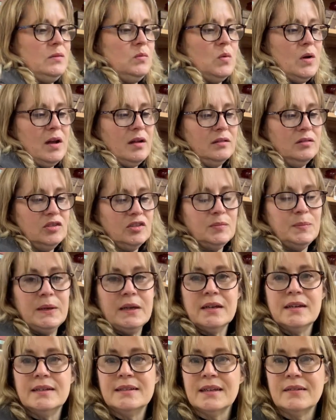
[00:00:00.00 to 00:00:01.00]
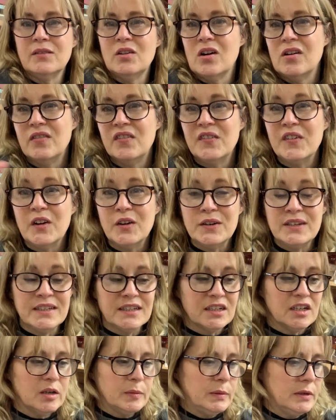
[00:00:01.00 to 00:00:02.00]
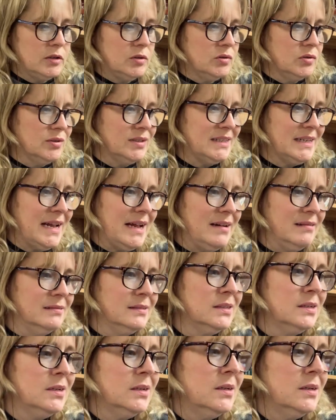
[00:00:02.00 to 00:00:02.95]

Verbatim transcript: well just because I've got a florist a couple of doors down.